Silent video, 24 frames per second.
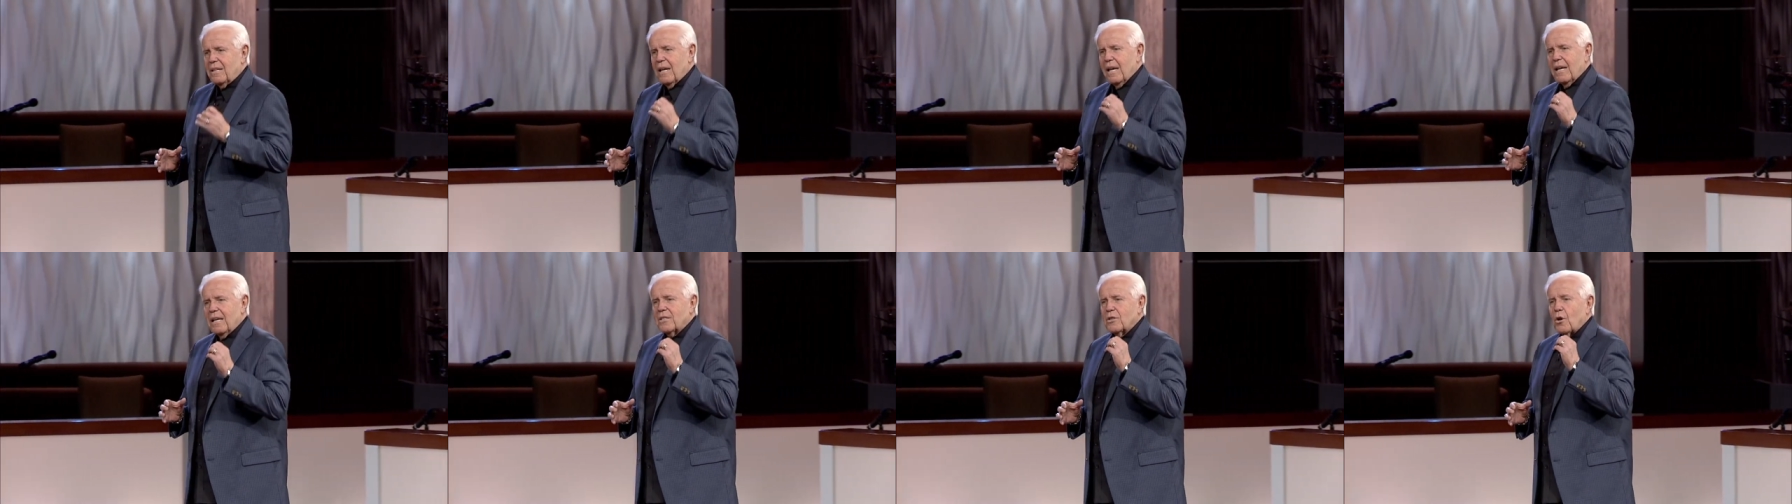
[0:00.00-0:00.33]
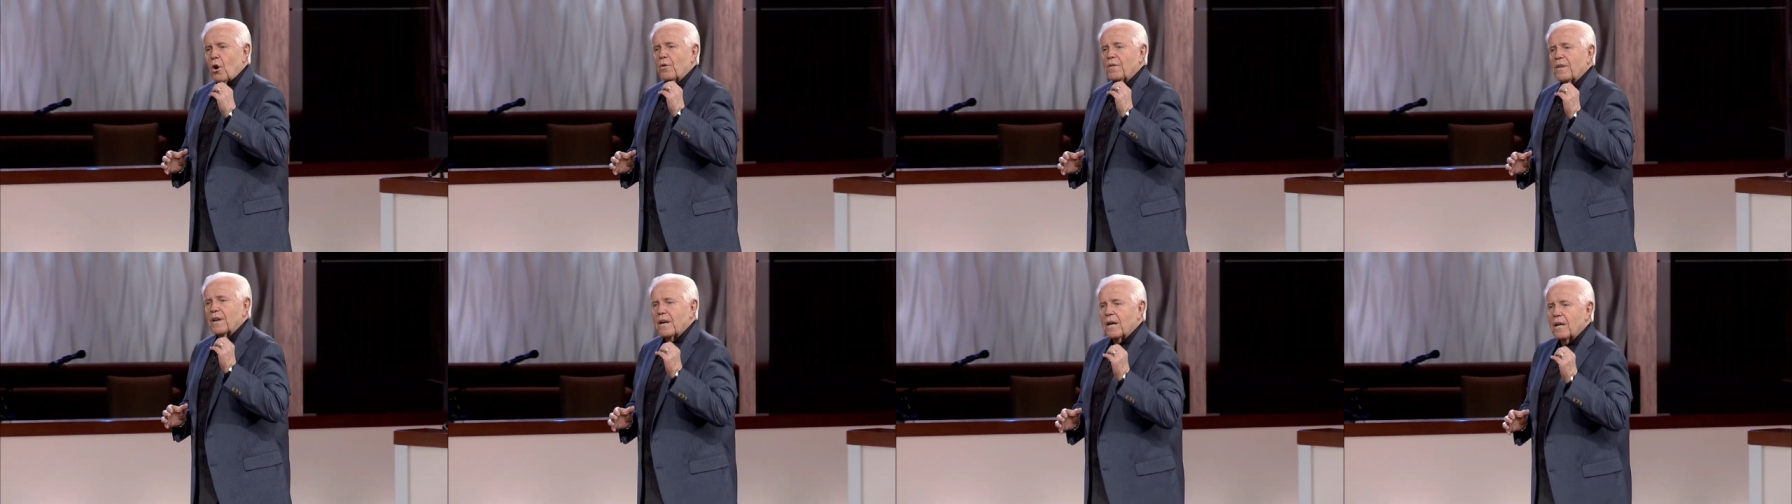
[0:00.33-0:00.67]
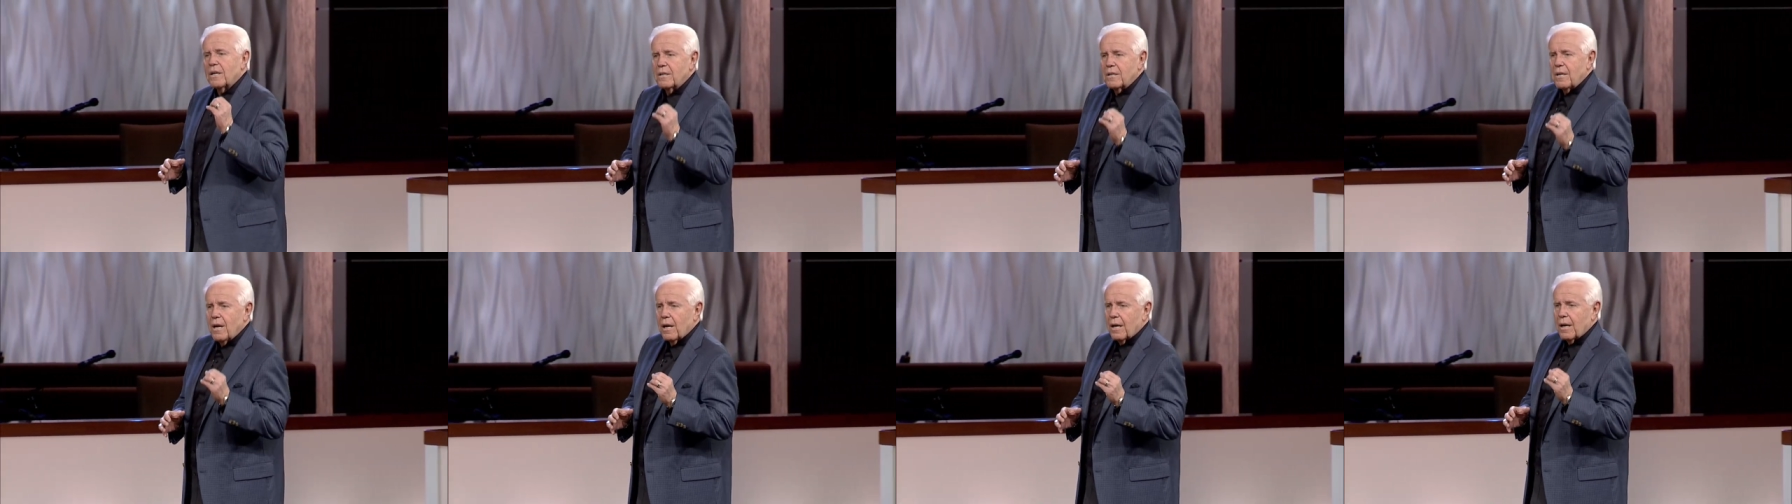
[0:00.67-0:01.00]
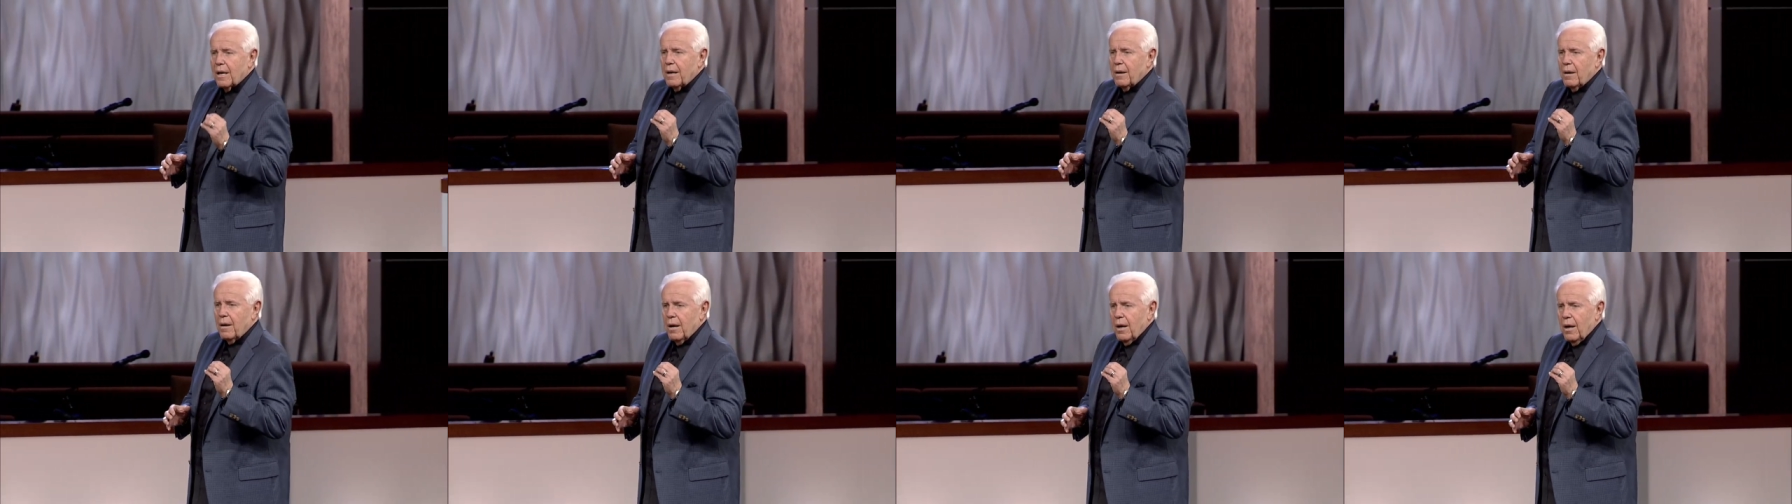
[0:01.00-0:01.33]
It's called the
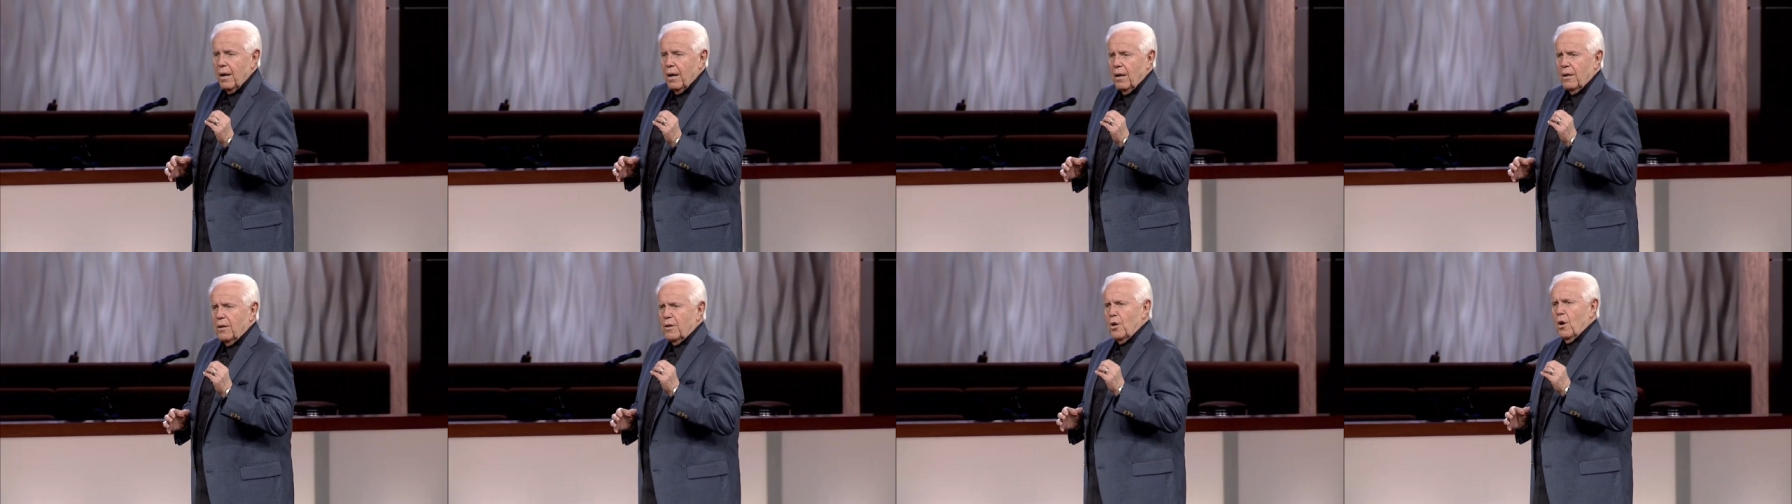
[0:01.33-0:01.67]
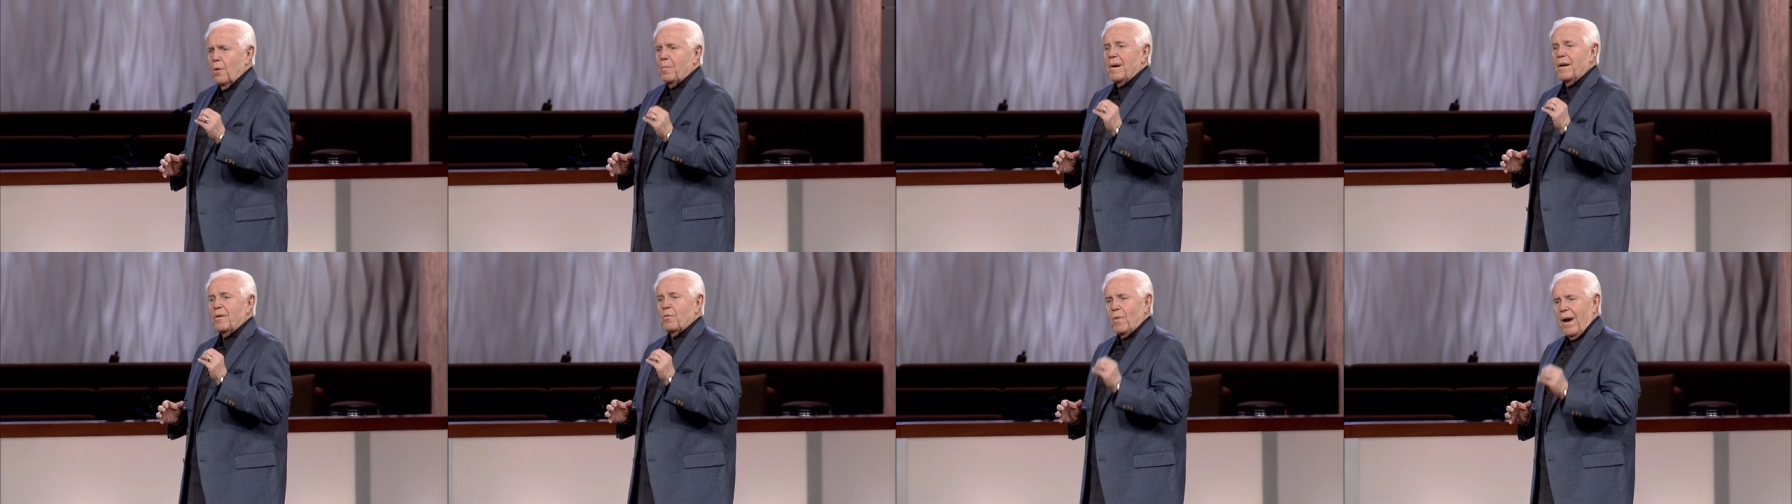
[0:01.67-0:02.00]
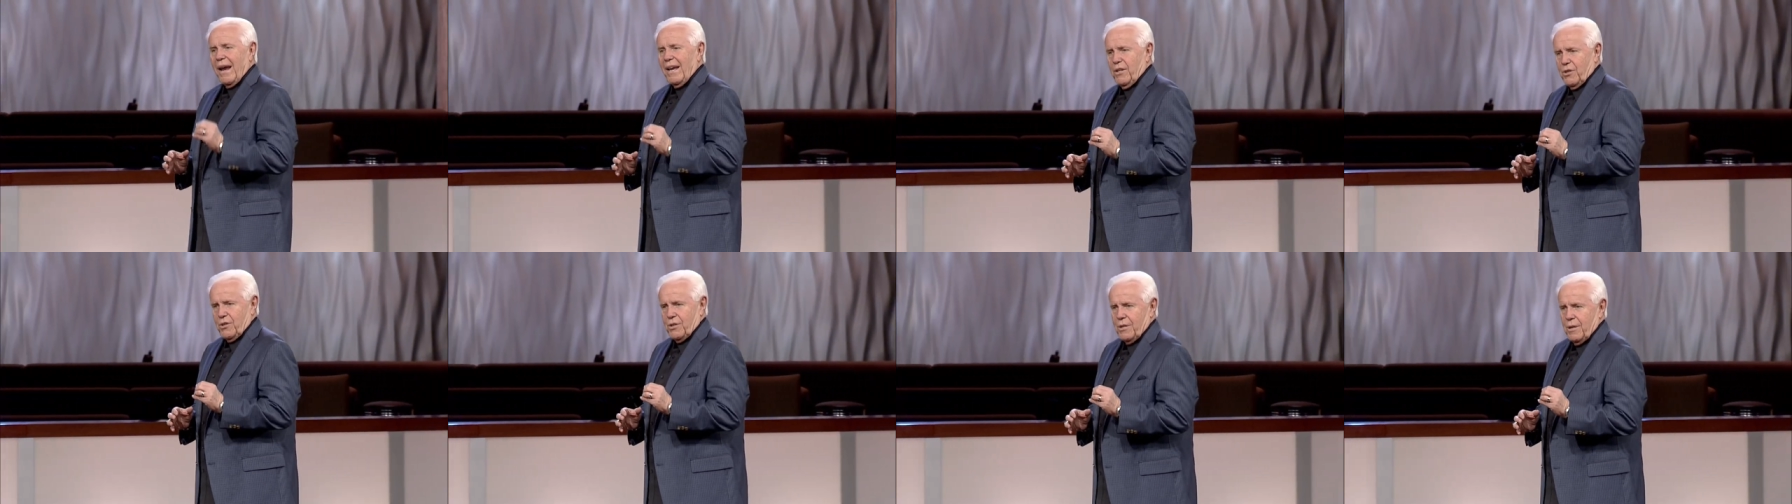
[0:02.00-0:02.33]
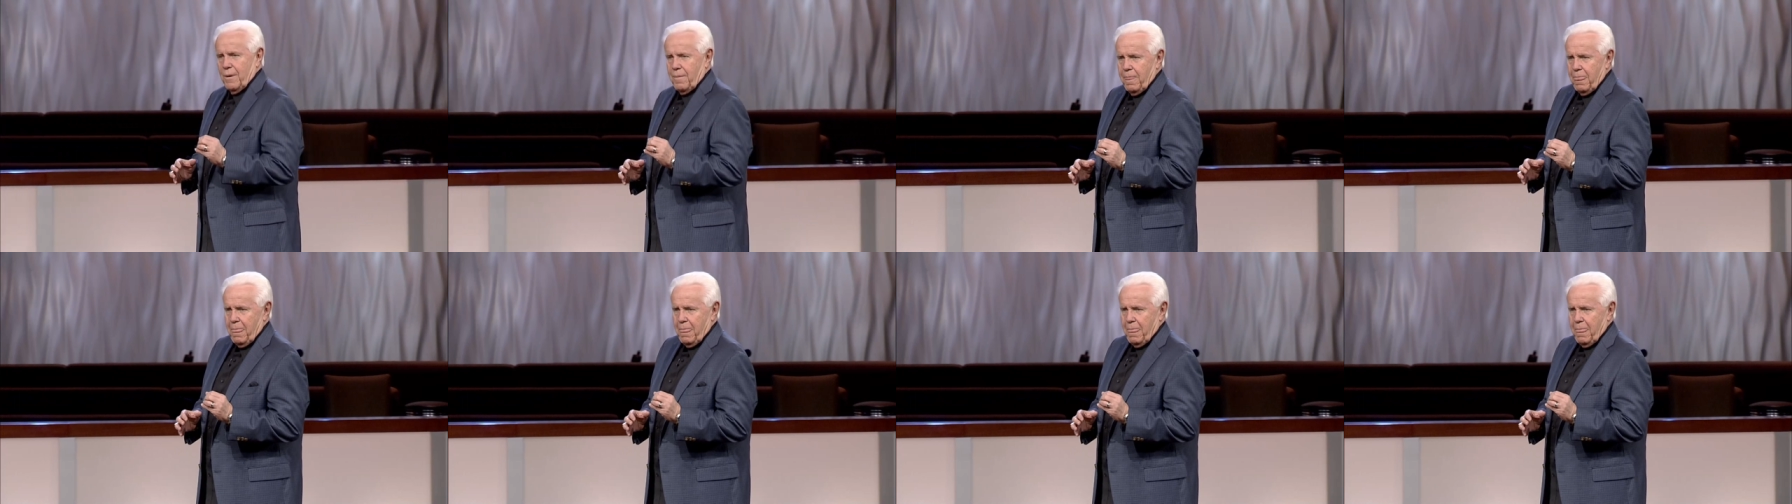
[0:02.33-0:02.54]
Kentucky Derby race.